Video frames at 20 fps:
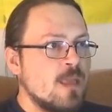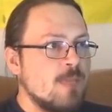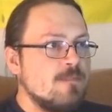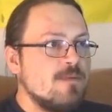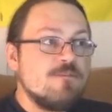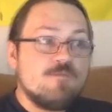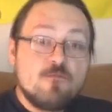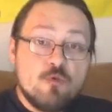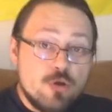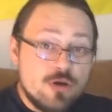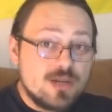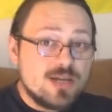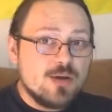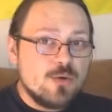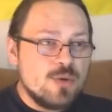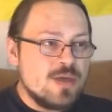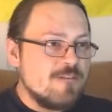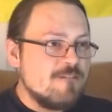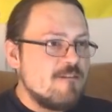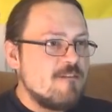before
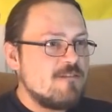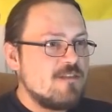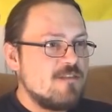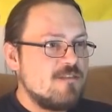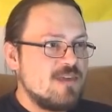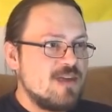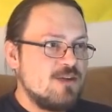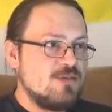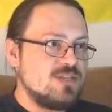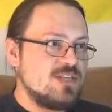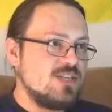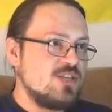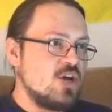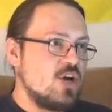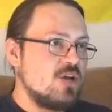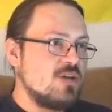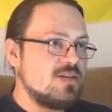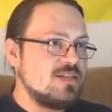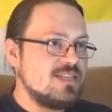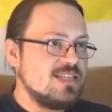going
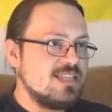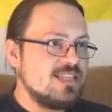$50,000